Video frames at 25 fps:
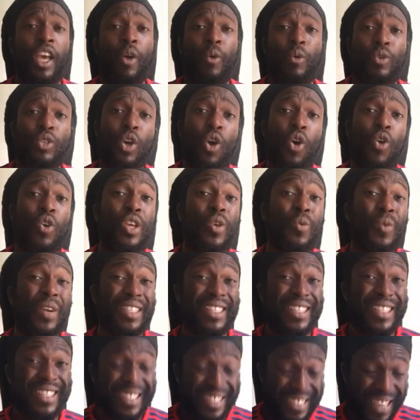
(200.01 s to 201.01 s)
It was only
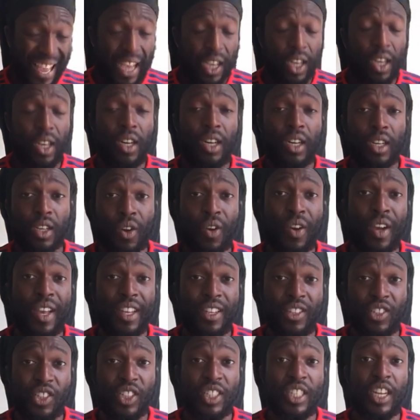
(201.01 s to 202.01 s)
when Saka got
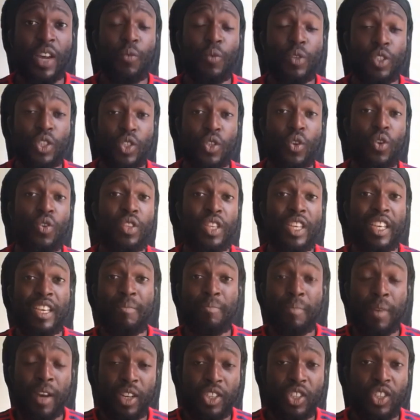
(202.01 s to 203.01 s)
injured that we saw the
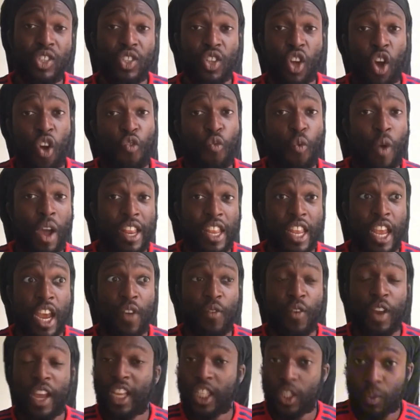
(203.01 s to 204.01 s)
emergence of
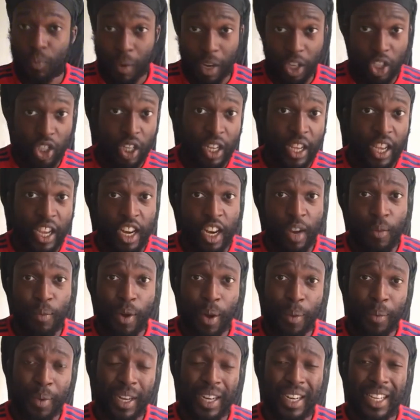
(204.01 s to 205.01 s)
Nwaneri, especially in the
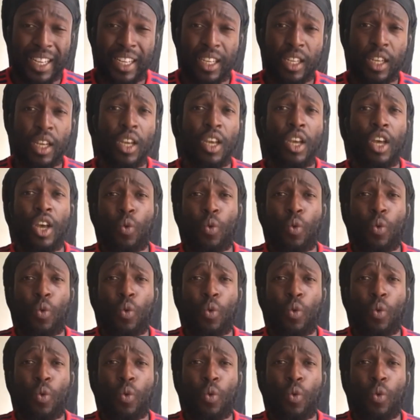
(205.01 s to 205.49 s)
Premier League.